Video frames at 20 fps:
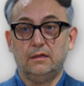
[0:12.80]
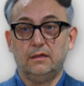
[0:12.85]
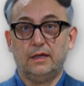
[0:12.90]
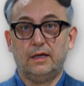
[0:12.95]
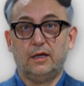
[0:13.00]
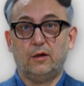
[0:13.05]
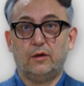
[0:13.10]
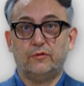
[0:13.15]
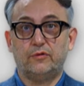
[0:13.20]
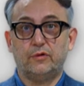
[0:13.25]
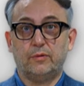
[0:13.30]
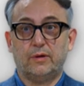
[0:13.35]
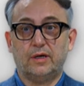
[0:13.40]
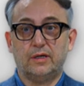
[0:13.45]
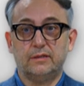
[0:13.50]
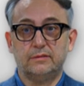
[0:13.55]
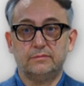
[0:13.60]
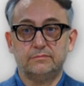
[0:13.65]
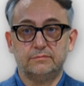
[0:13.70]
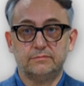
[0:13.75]
Hello,
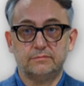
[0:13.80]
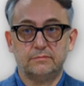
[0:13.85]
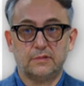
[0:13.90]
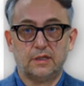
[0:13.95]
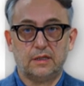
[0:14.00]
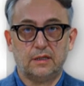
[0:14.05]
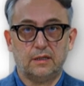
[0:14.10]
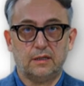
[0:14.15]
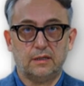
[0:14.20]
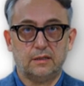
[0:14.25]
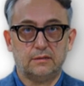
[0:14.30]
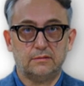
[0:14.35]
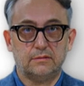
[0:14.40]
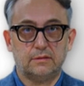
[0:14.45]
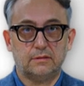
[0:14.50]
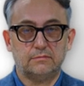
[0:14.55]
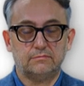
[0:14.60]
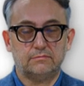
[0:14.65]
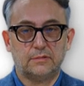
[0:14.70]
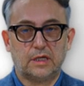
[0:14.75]
everyone. Uh,
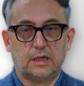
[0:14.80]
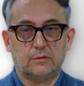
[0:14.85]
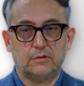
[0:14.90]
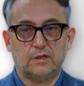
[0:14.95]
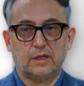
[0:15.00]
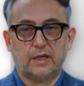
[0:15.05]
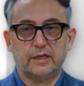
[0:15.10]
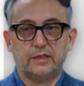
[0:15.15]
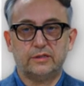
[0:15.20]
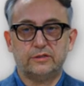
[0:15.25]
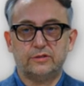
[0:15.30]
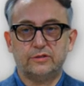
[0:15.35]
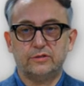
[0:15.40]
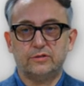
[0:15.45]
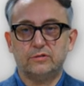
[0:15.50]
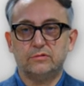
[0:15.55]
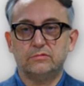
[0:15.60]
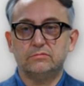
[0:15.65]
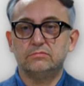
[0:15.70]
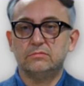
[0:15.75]
I would like
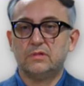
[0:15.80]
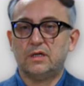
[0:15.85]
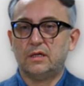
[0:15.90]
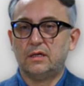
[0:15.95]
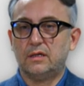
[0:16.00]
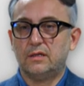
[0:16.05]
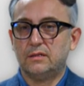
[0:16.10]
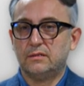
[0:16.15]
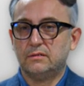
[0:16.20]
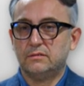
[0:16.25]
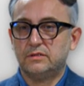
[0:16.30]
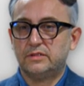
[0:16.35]
to uh,